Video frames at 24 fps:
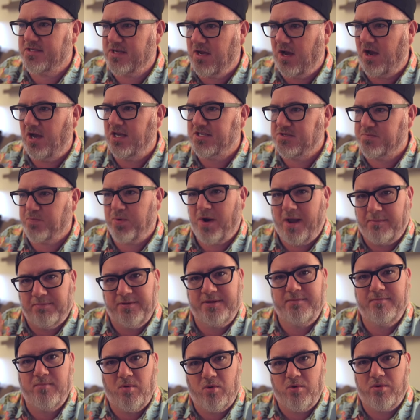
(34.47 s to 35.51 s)
cost
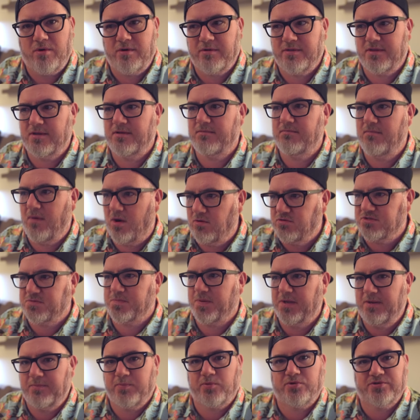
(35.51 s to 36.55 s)
probably more than most
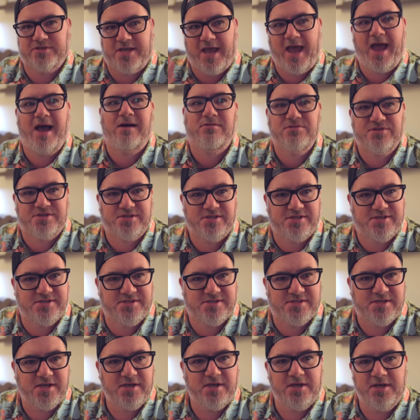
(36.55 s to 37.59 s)
people's
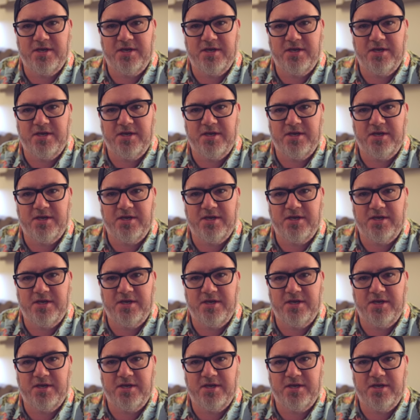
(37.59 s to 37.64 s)
houses